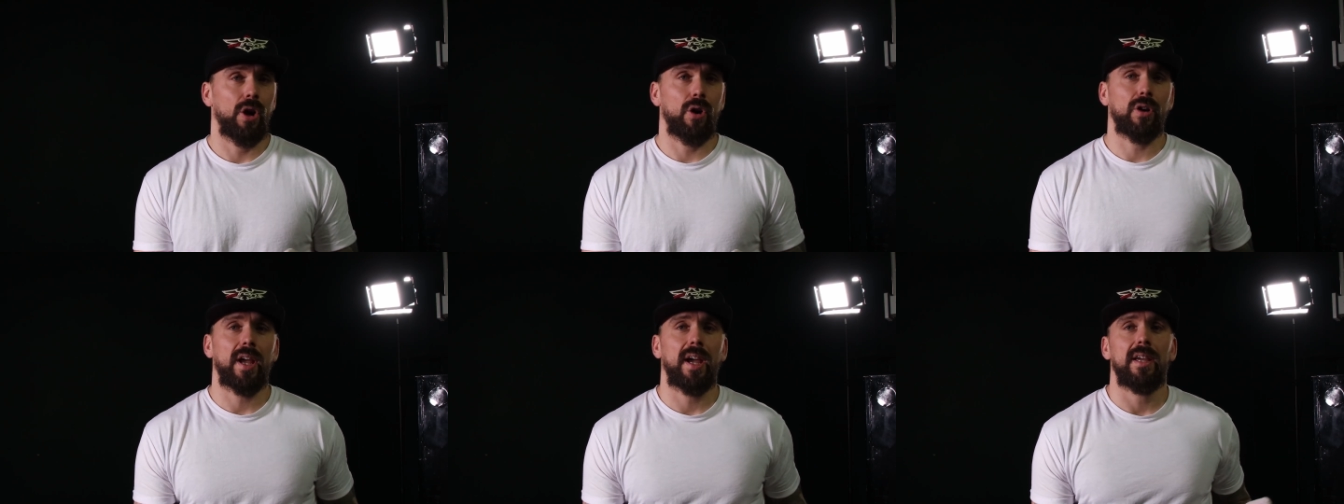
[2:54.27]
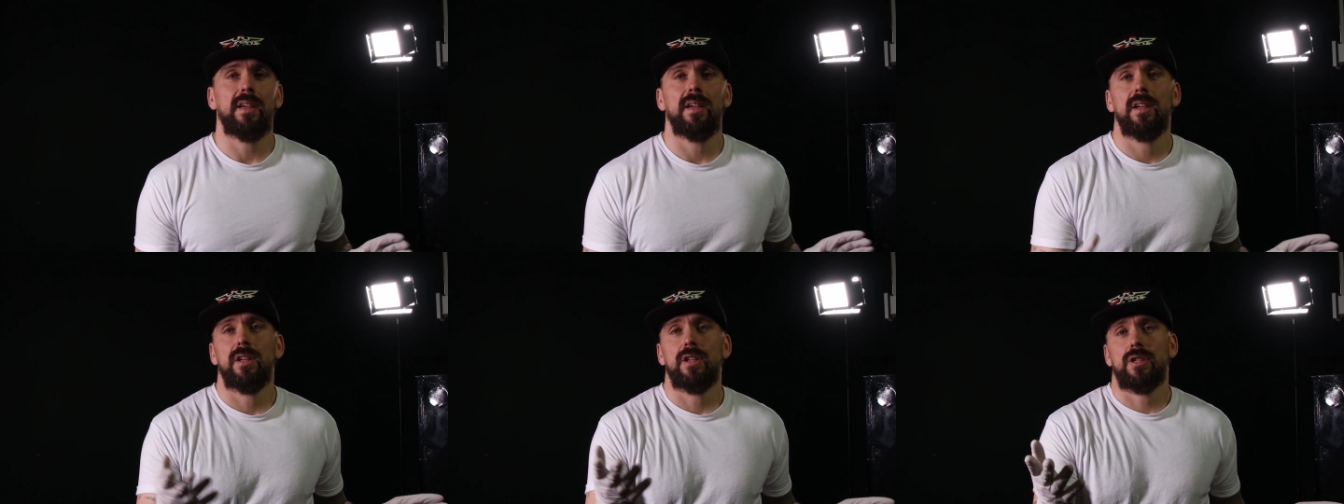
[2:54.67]

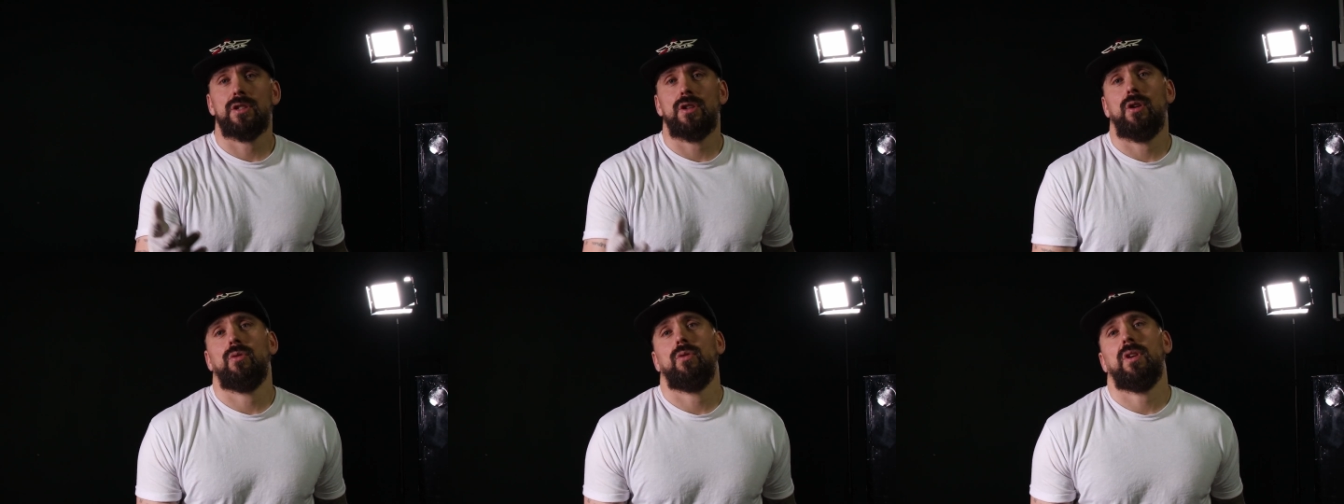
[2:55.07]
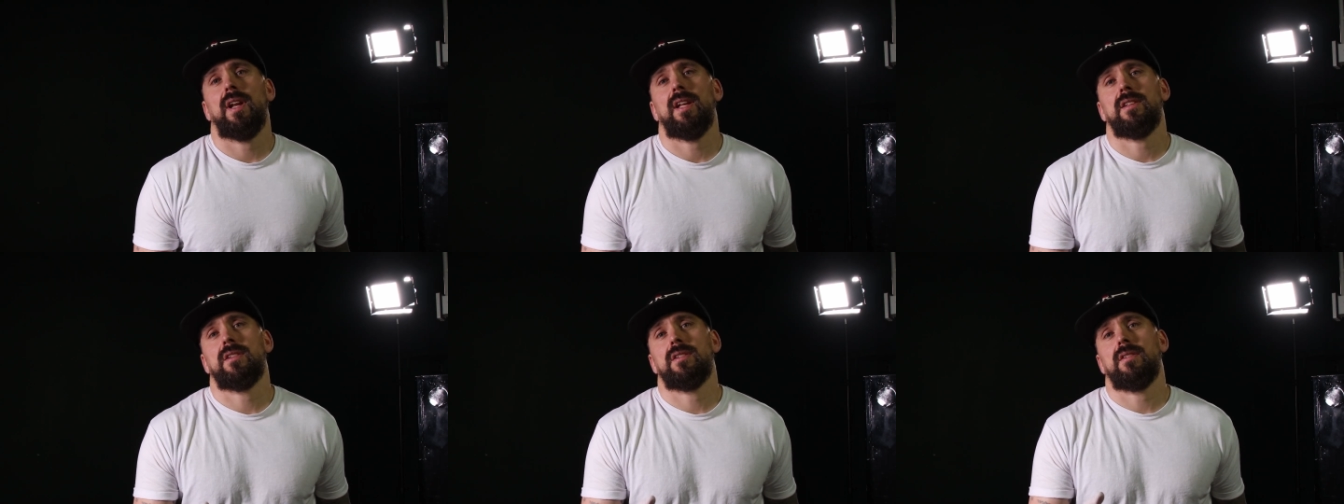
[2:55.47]
Okay, so
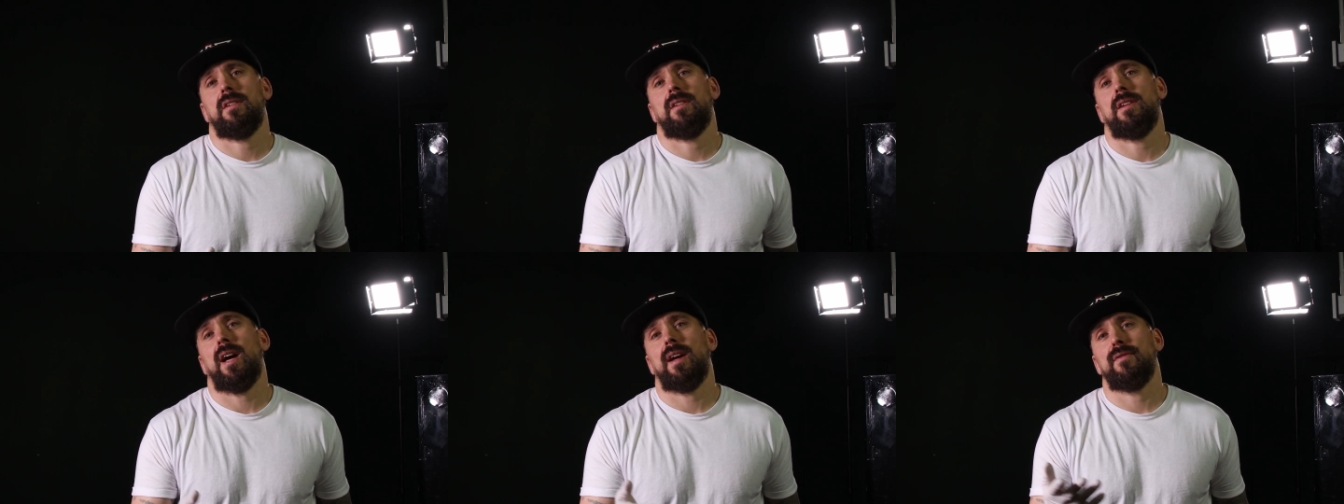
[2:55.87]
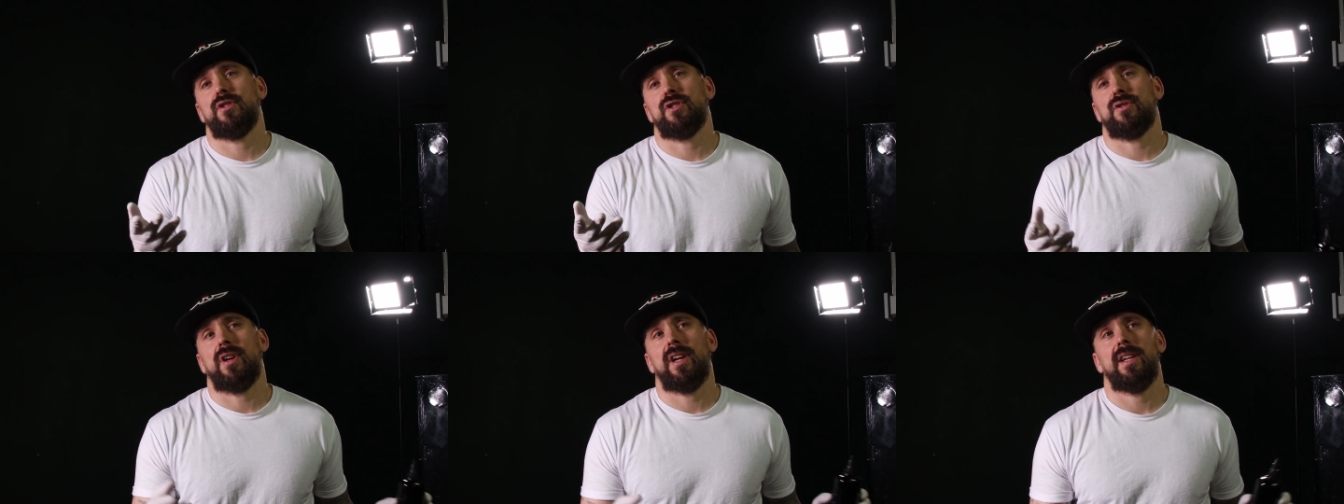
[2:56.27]
let's dive
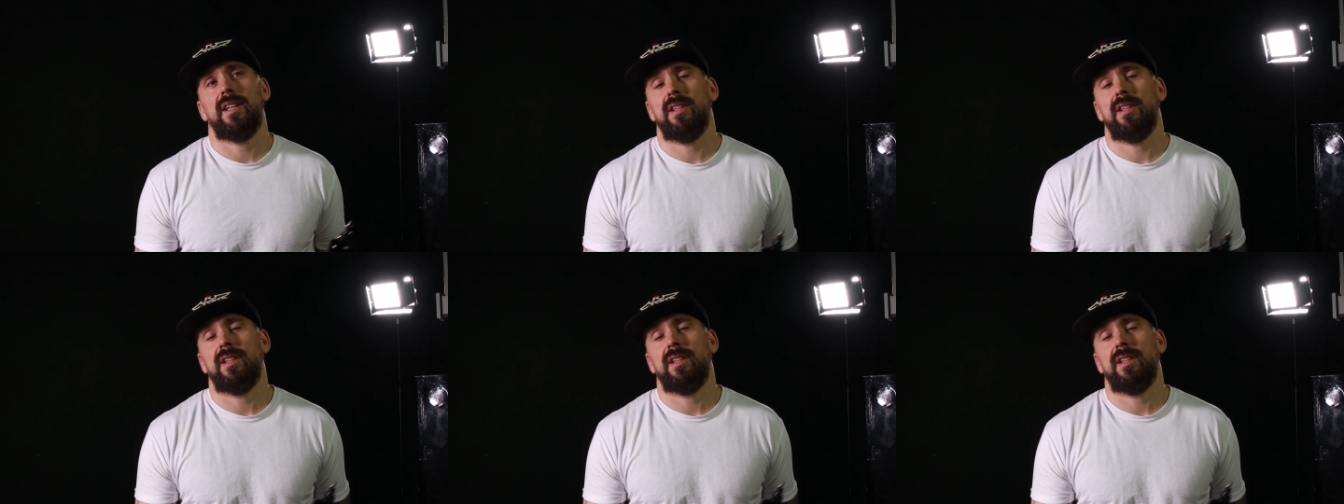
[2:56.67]
straight